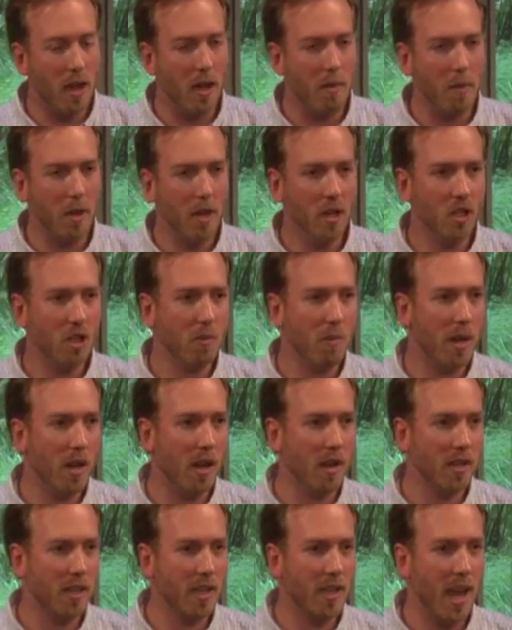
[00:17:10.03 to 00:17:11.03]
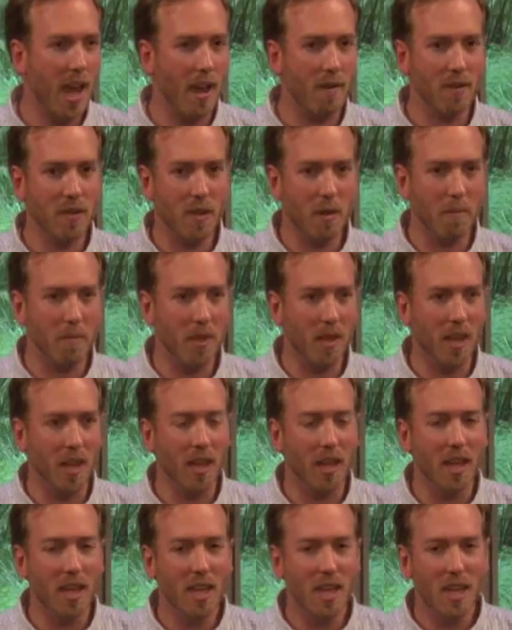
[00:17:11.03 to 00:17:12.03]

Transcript: uh, because you may not need to have something